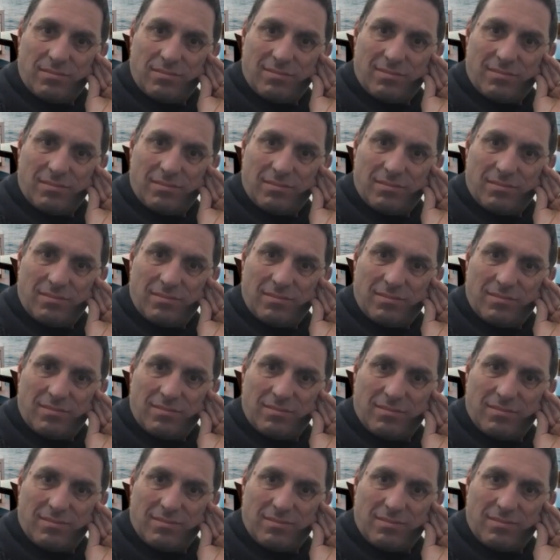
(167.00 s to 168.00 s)

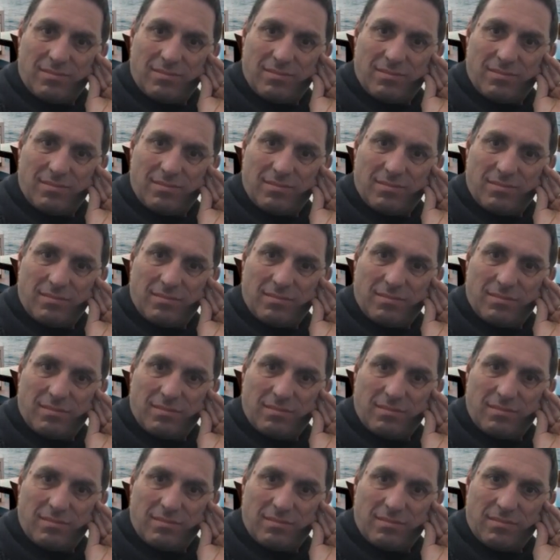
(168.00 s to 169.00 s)

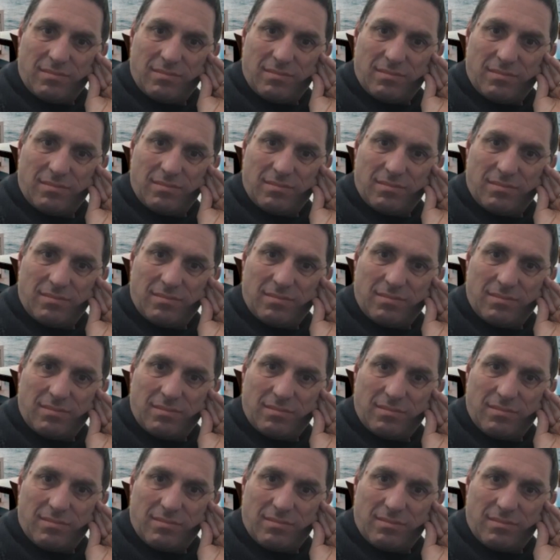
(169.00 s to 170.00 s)

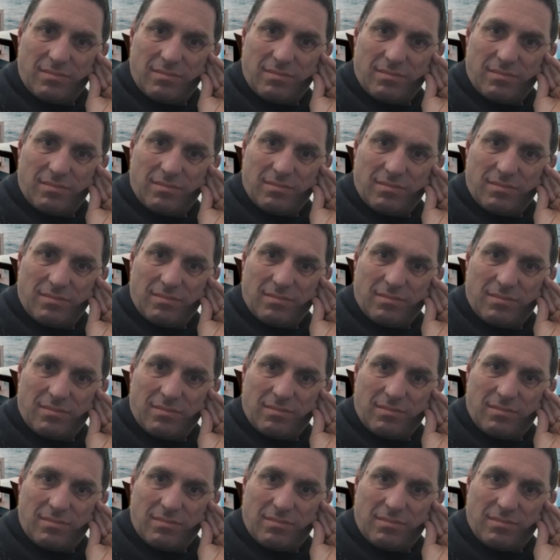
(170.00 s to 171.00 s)

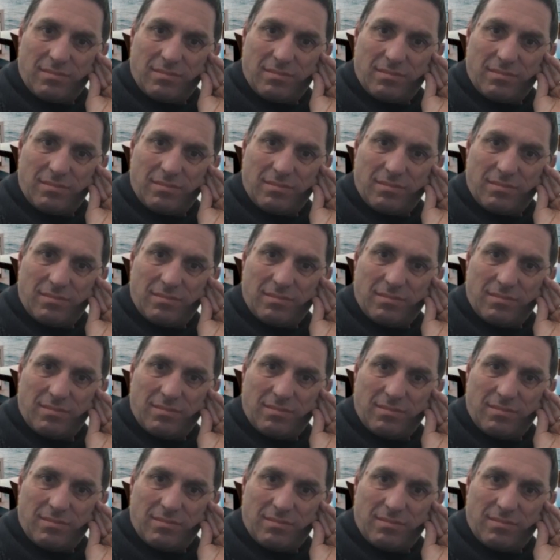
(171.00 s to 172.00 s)

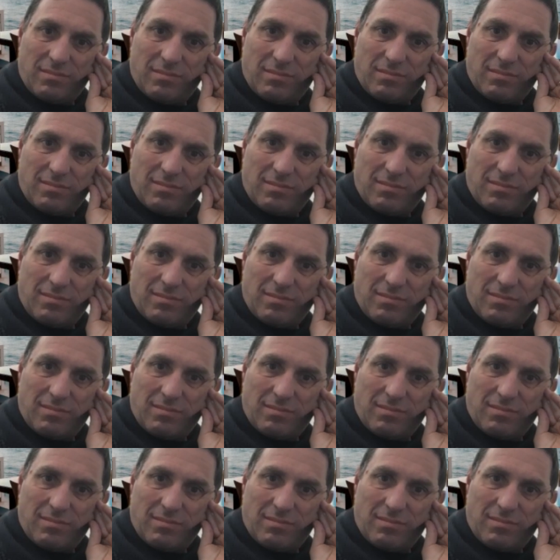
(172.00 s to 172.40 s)
(silent)